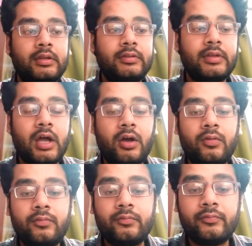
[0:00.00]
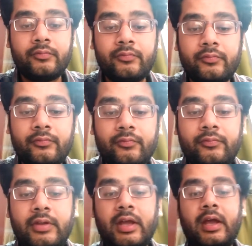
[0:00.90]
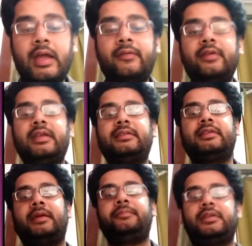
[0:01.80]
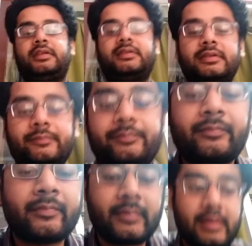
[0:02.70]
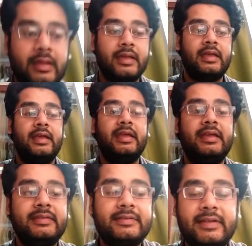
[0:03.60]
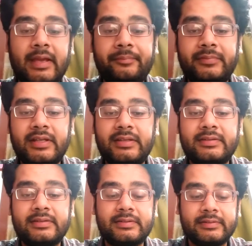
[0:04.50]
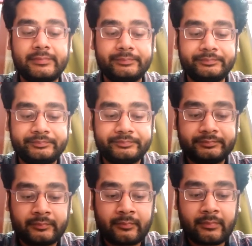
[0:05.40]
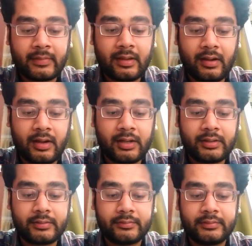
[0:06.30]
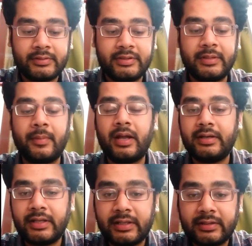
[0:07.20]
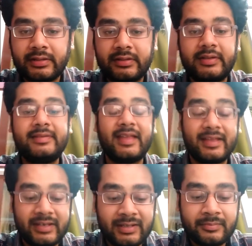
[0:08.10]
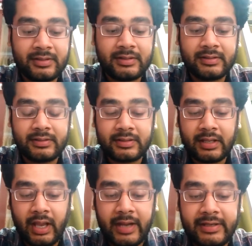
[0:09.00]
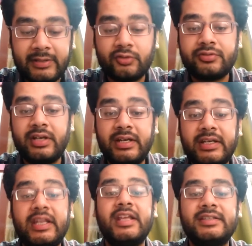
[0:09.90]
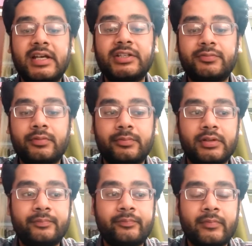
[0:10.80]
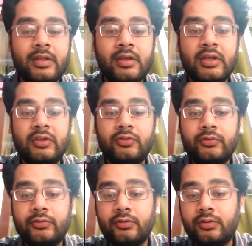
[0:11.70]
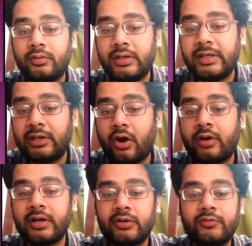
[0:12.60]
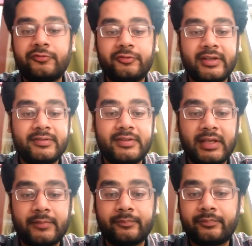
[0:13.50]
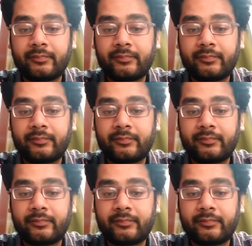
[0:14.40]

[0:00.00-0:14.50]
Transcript: Now we are having skeptics. Skeptics are demanding, disagreeable, antisocial, and take charge people. So in order to influence them,